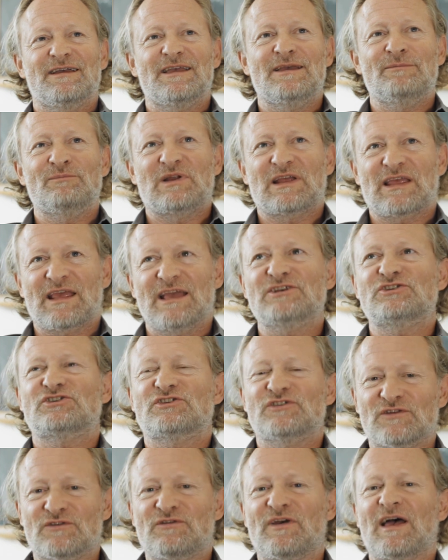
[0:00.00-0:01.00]

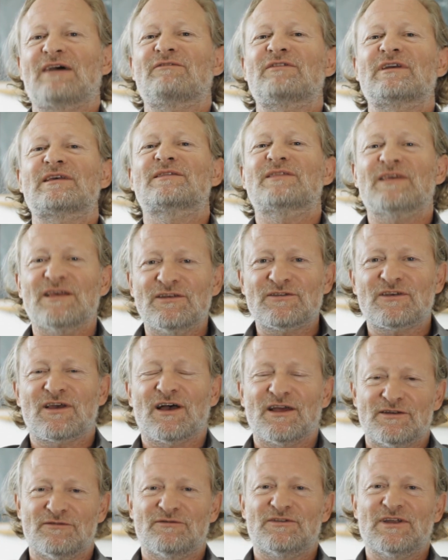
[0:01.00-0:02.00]
implications of having this
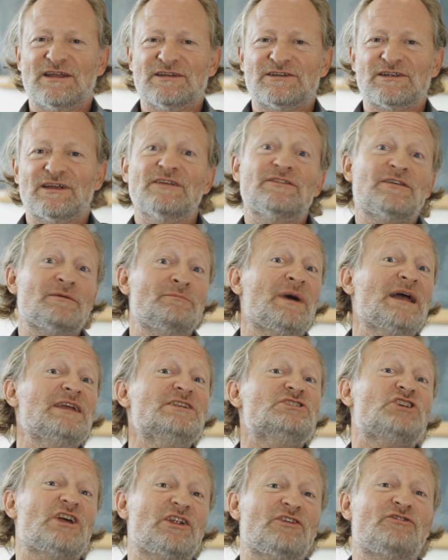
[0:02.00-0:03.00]
kind of data is it
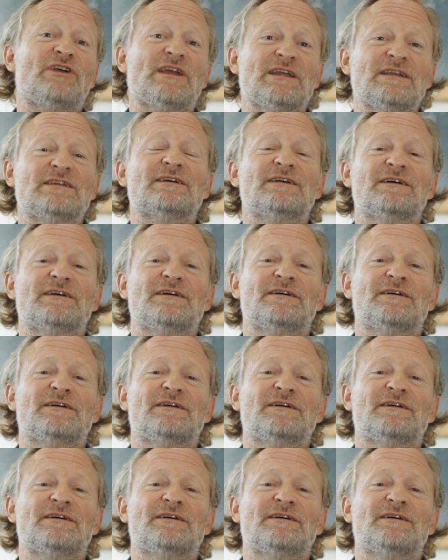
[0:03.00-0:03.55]
might generate